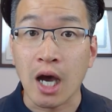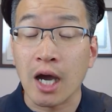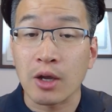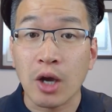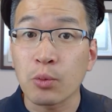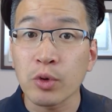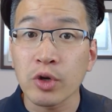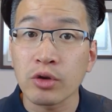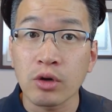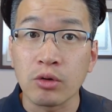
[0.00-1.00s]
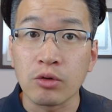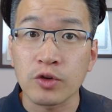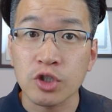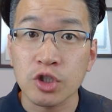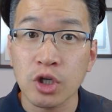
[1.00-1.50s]
I wouldn't know
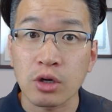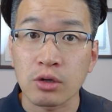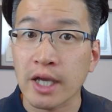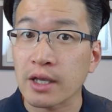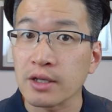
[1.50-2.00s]
for sure, like,